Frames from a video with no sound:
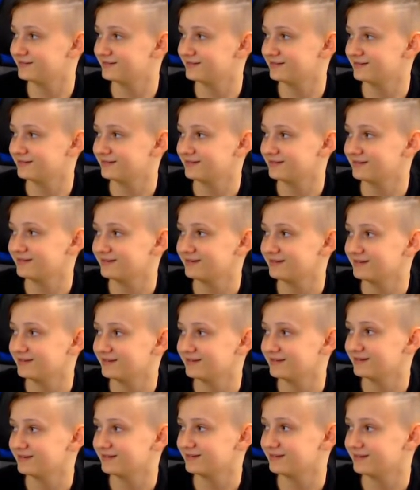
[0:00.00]

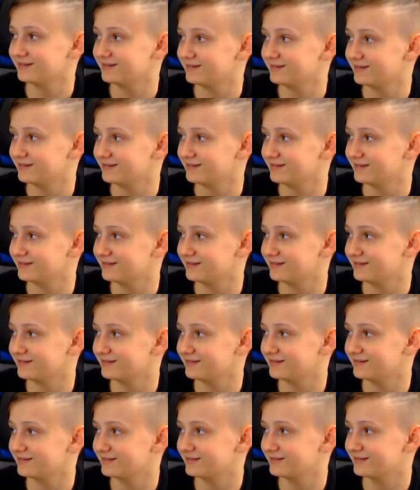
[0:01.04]

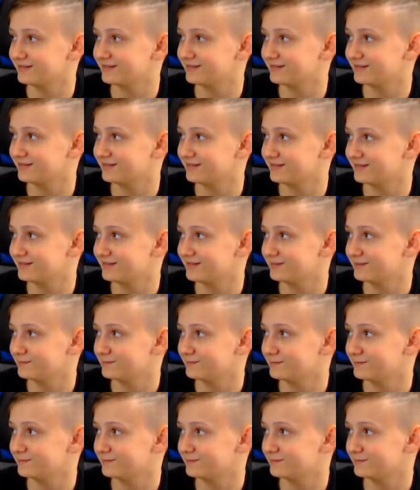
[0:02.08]

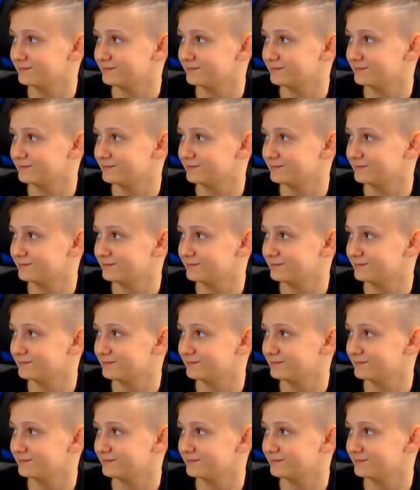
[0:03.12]
The person shown says nothing.